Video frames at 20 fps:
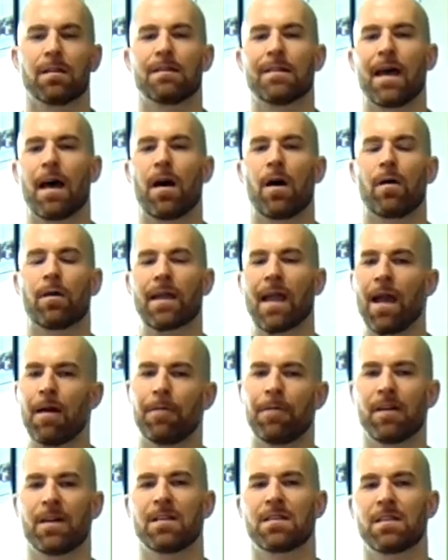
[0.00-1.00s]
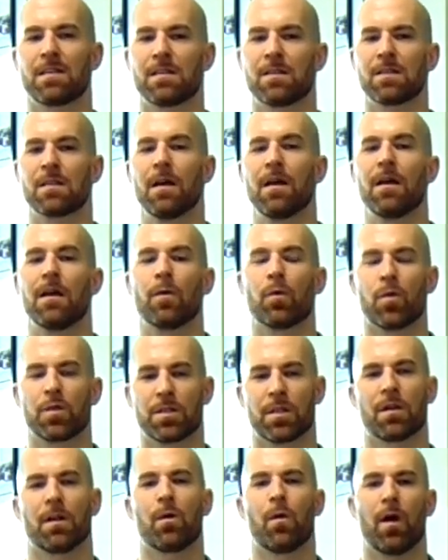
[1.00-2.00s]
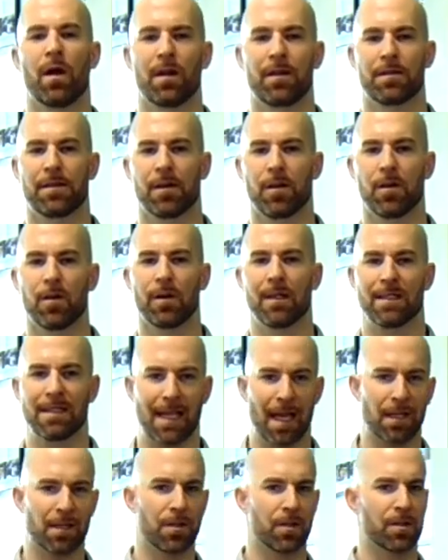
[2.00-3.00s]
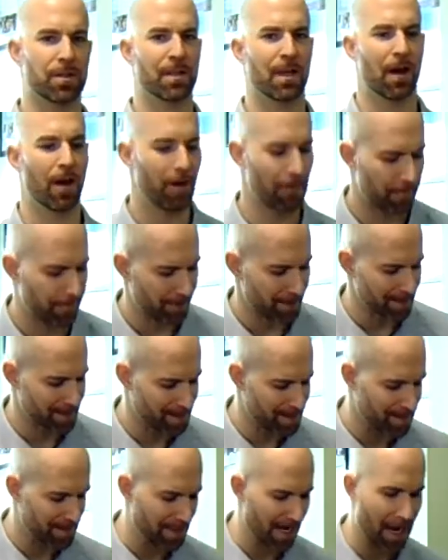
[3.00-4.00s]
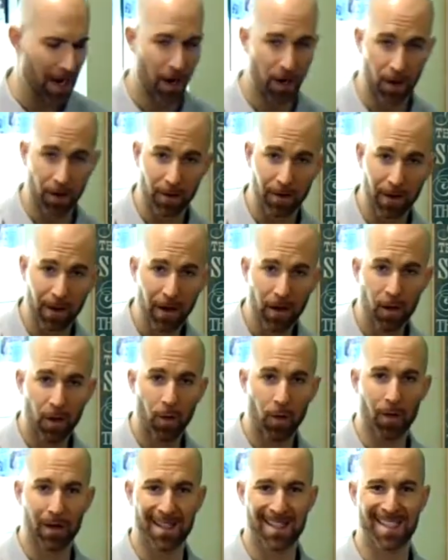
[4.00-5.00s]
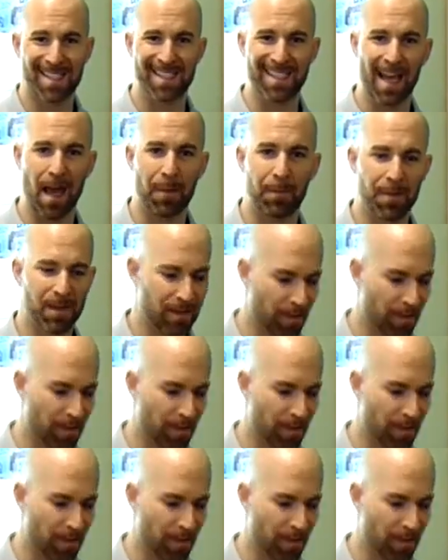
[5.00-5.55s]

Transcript: Now calf raises, what you're going to want to do is get yourself a stair or a step,